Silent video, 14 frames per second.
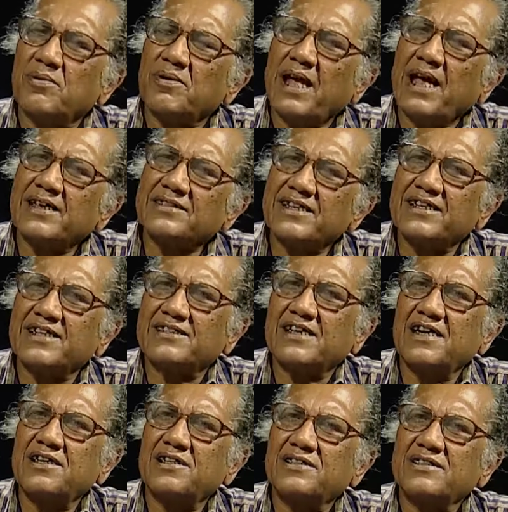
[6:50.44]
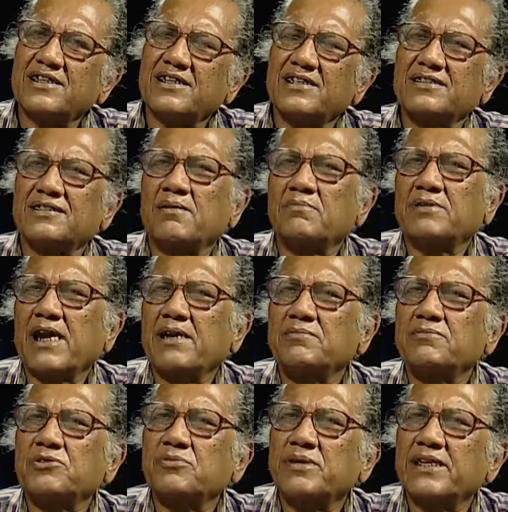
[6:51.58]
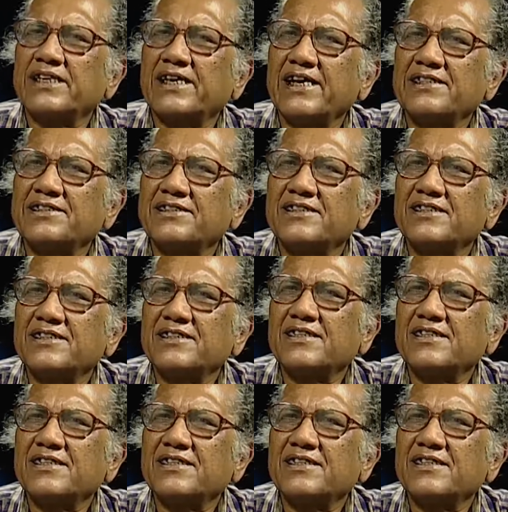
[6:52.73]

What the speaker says: As a result, sometimes we get